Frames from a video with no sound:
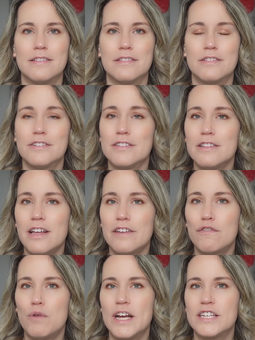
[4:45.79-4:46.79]
there's a lot
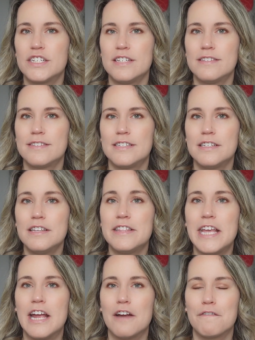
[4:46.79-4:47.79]
of questions still in
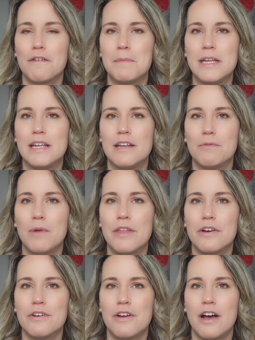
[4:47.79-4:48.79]
the air for me
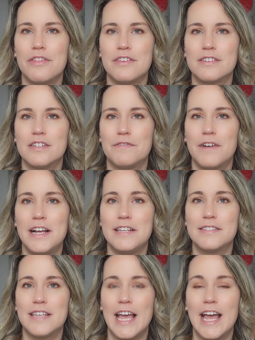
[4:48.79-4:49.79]
whether or not this
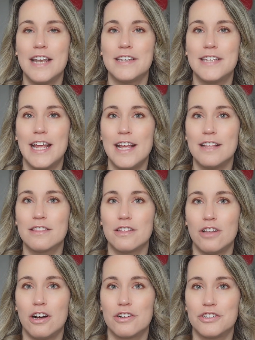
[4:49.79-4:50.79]
device can take the
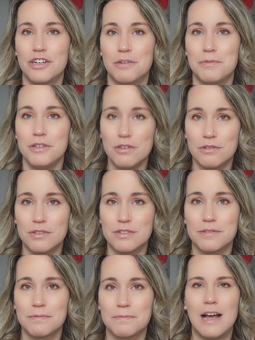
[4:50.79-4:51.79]
long-term
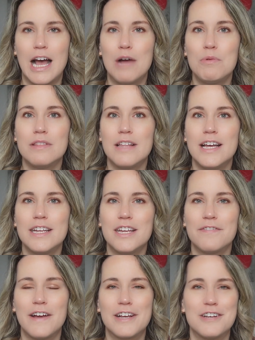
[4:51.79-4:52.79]
use. I would like
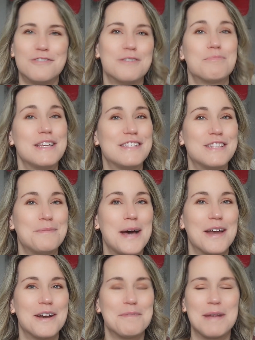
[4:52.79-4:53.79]
if I could replace the
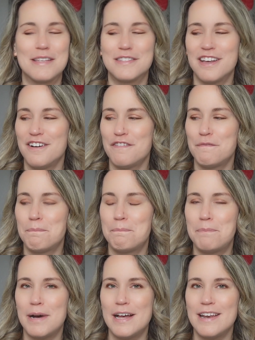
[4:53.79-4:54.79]
battery myself,
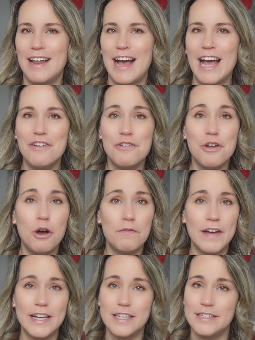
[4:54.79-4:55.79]
but I don't know
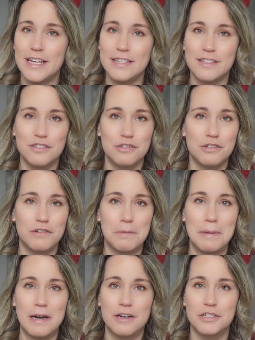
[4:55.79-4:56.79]
if I could take this to a
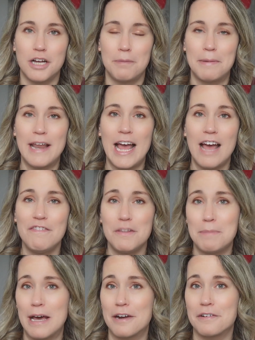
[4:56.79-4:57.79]
repair shop and have the
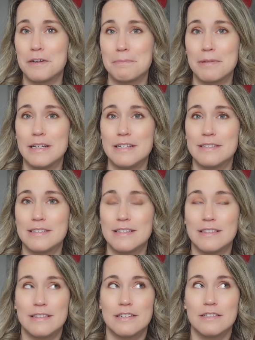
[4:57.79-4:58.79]
battery replaced.
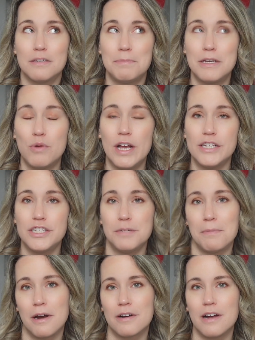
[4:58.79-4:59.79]
There's a big
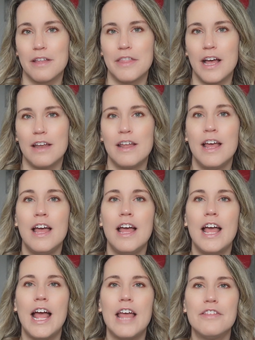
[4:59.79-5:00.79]
question mark on that.
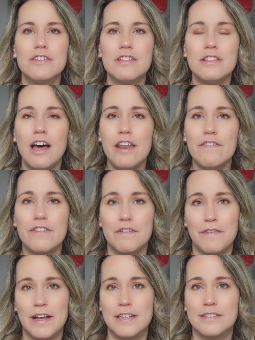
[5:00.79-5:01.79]
And there's a lot of
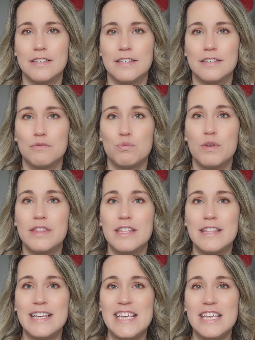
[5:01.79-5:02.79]
devices
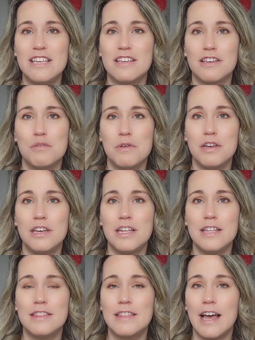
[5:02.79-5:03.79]
within the e-ink
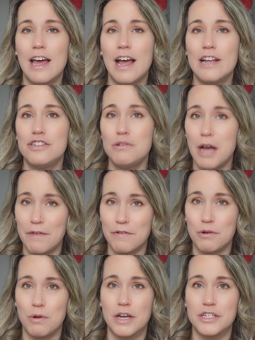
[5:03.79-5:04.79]
community that I do have
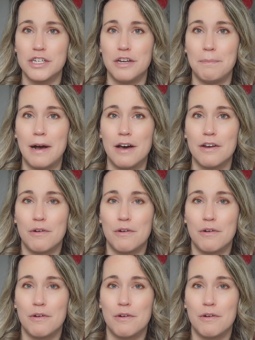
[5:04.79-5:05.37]
a question about